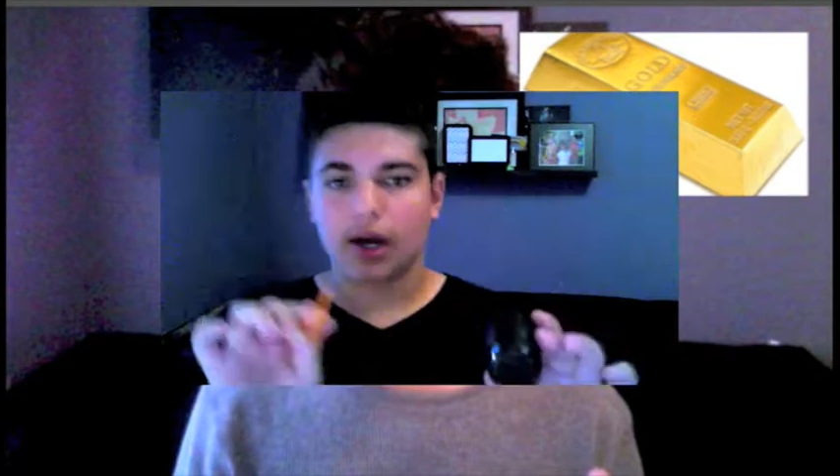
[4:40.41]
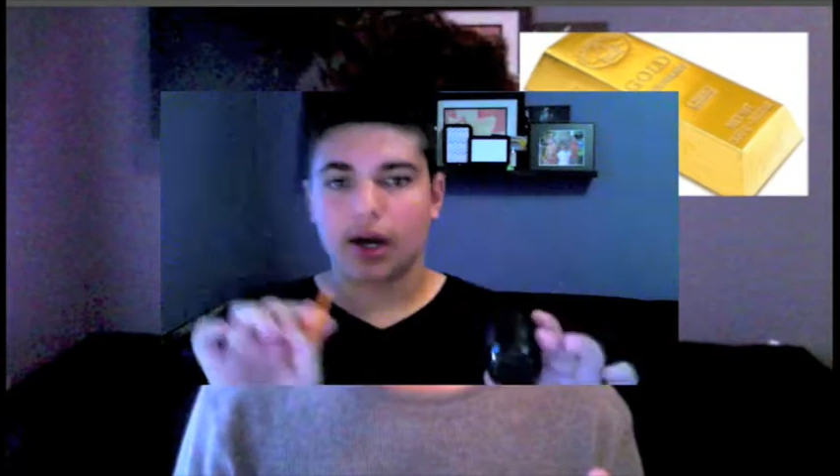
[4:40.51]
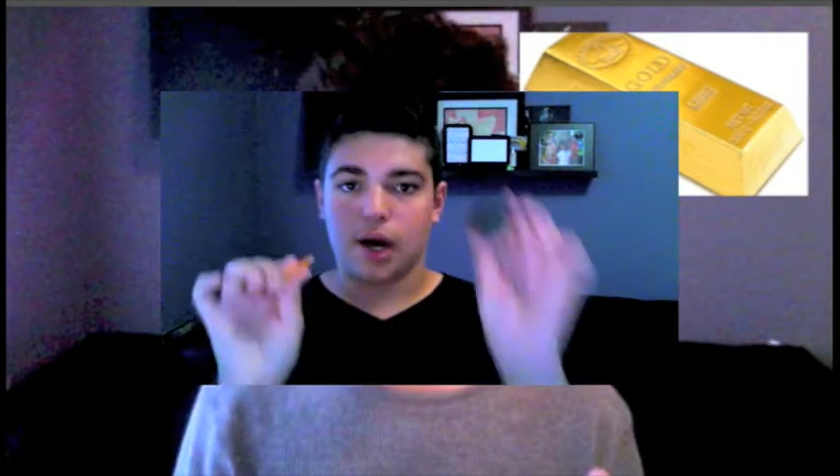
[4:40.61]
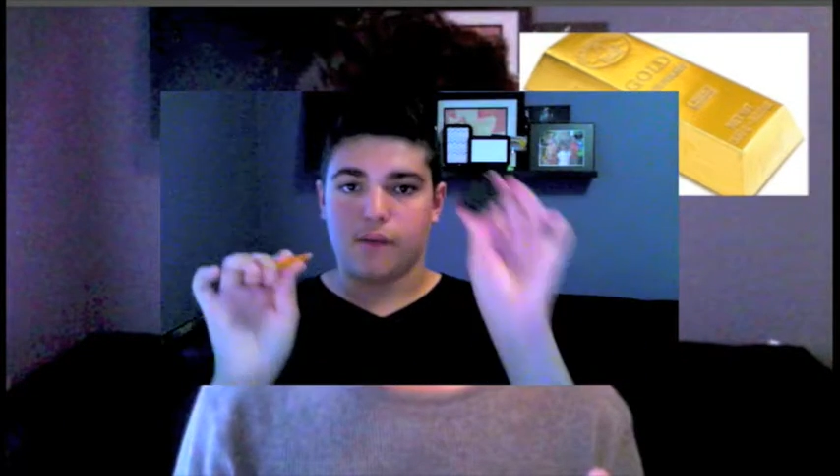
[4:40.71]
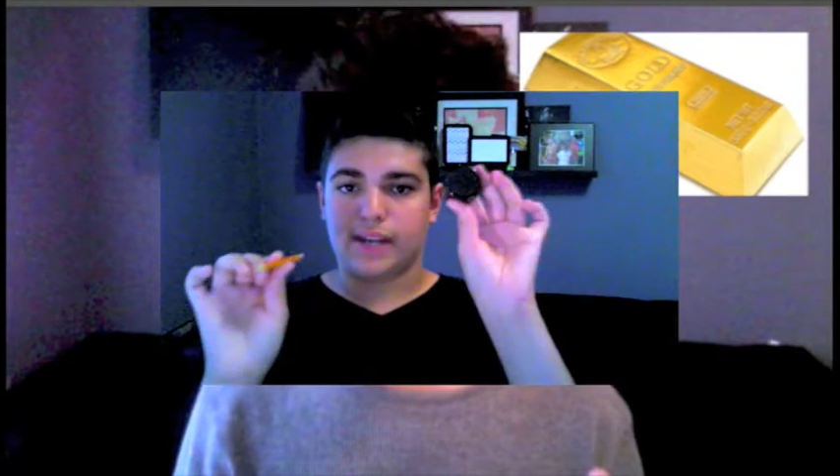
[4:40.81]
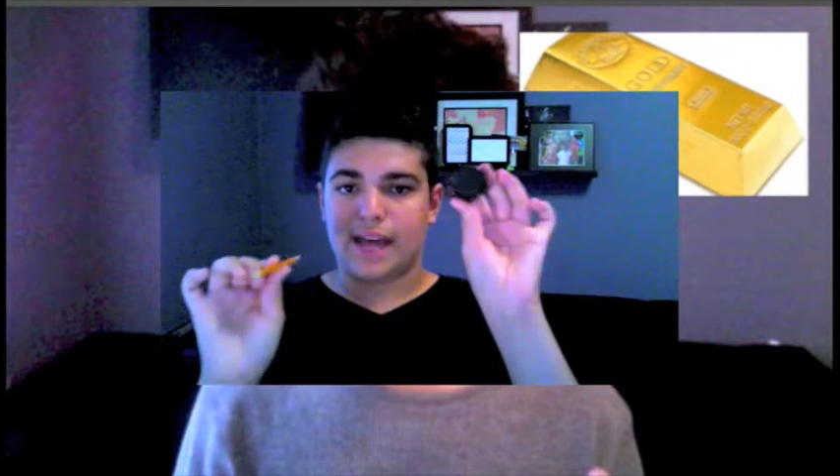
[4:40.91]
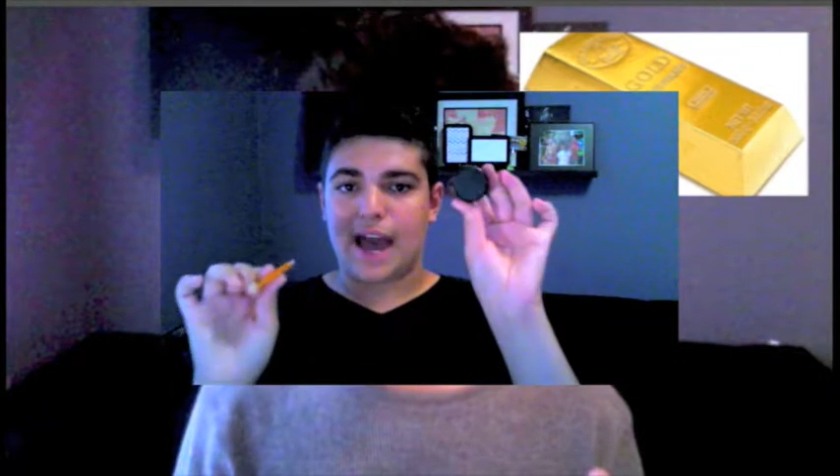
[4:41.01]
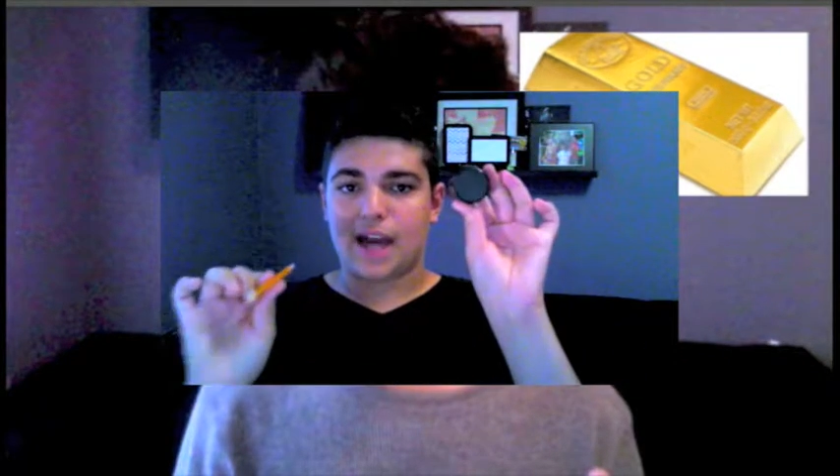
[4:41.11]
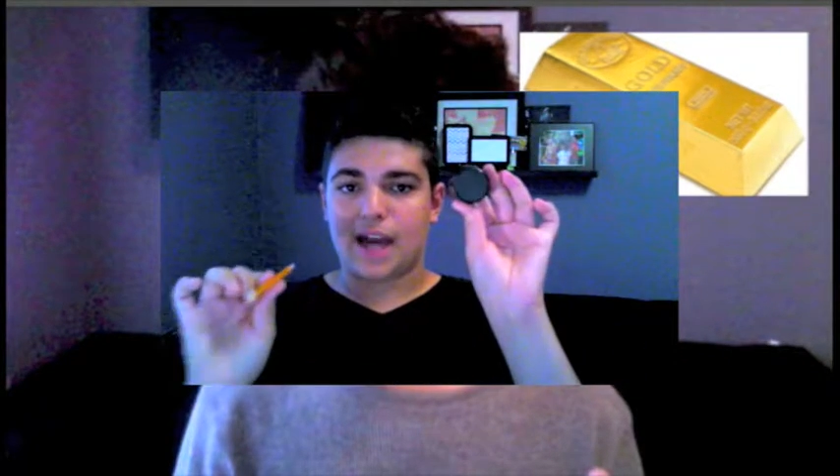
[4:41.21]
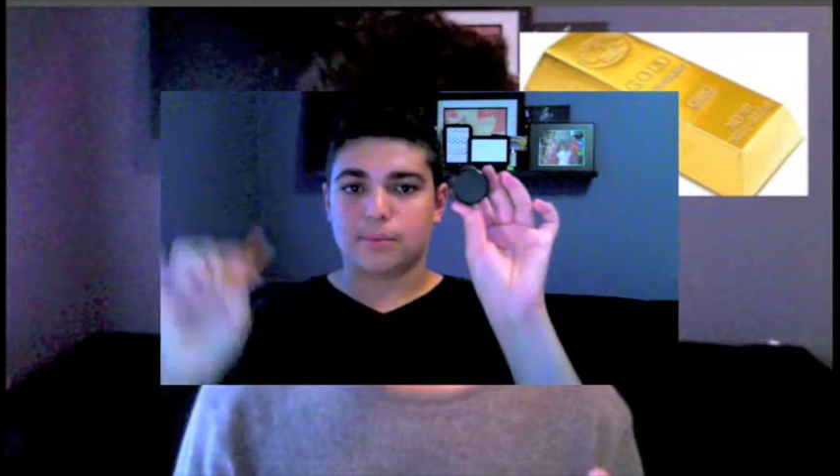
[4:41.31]
of an
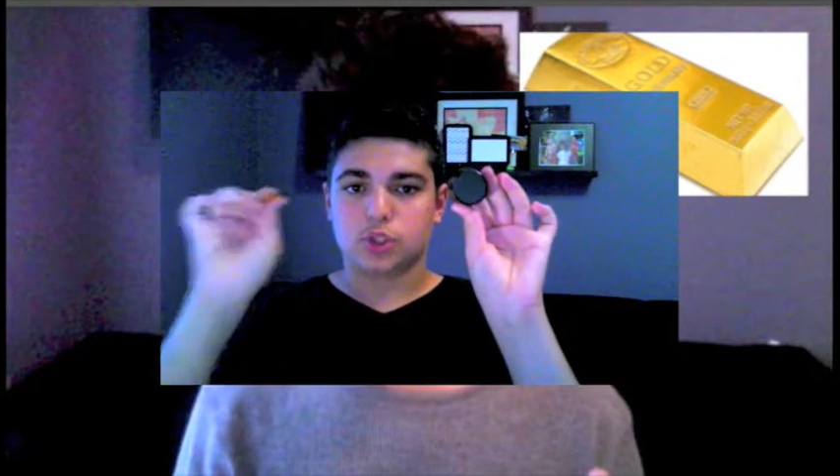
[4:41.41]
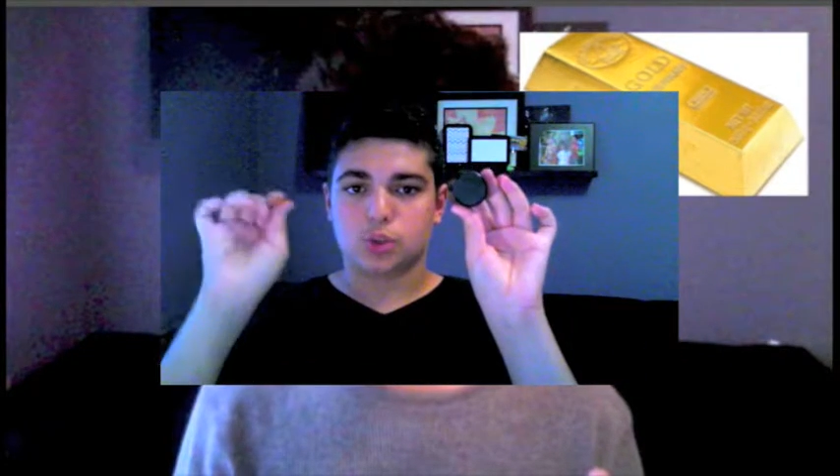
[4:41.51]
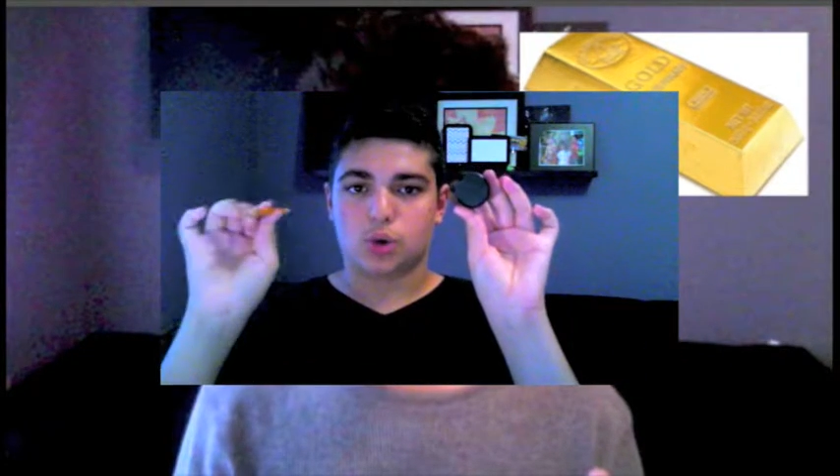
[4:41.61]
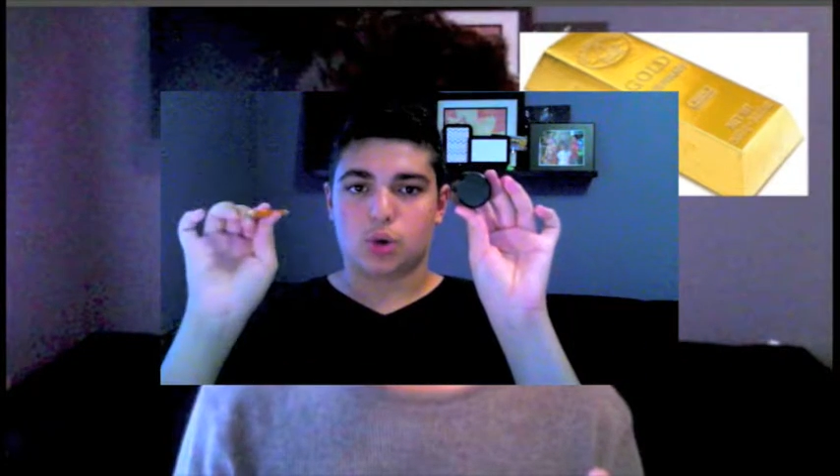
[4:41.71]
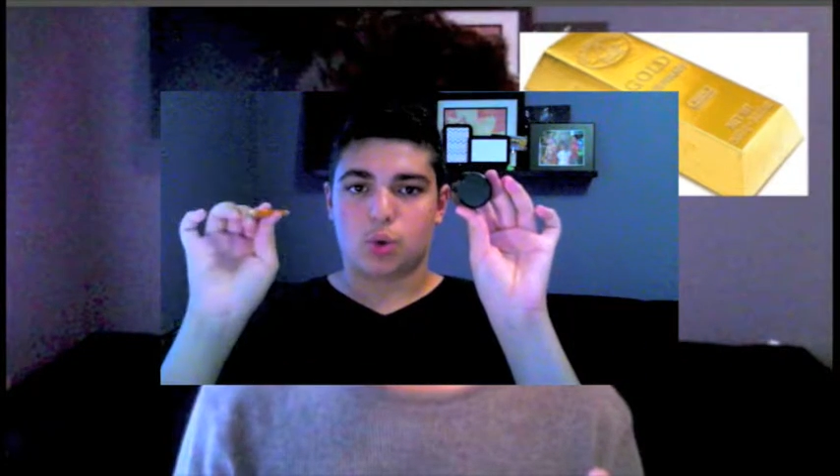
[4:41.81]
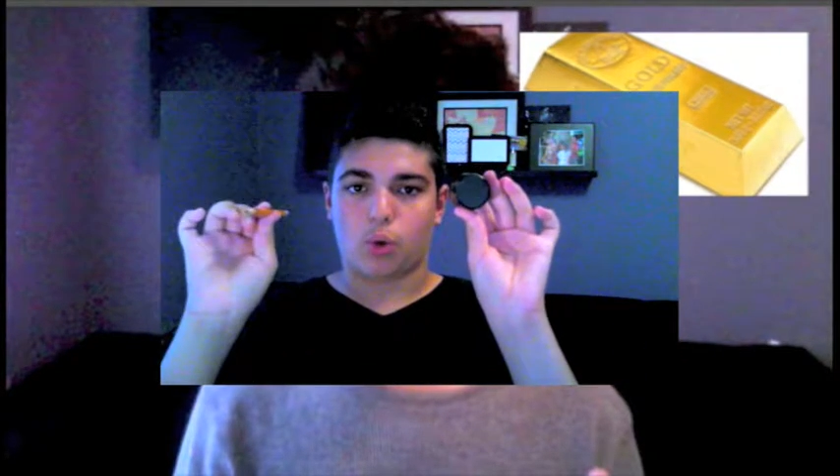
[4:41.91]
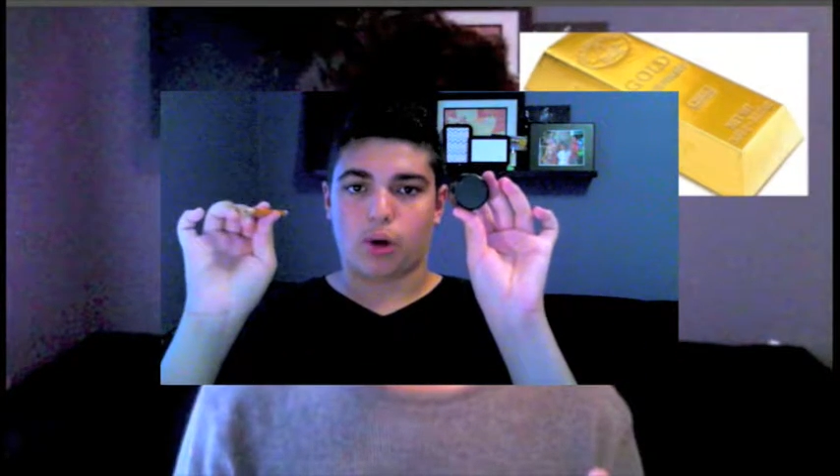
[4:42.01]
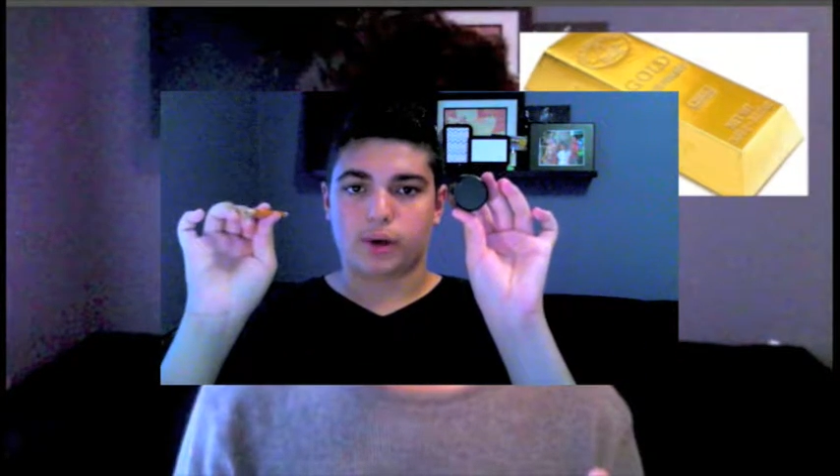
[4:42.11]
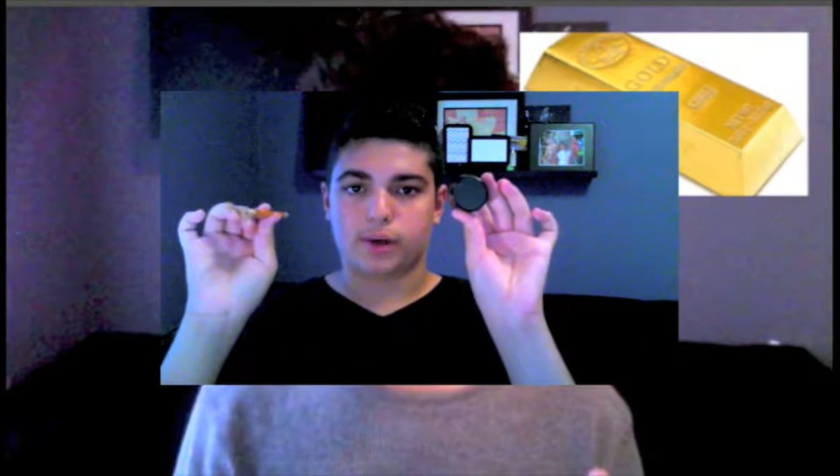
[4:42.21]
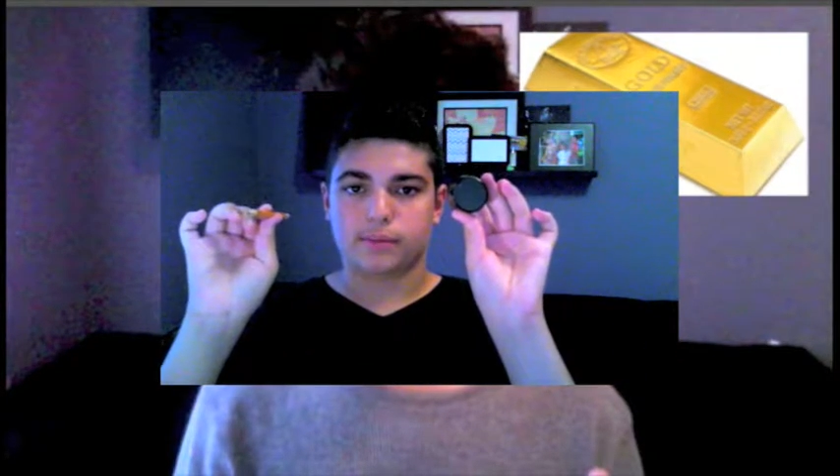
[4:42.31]
atom to a
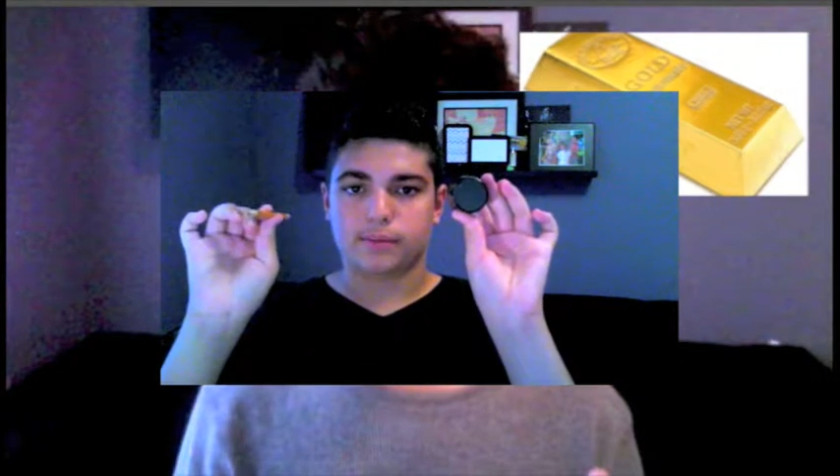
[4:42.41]
quark.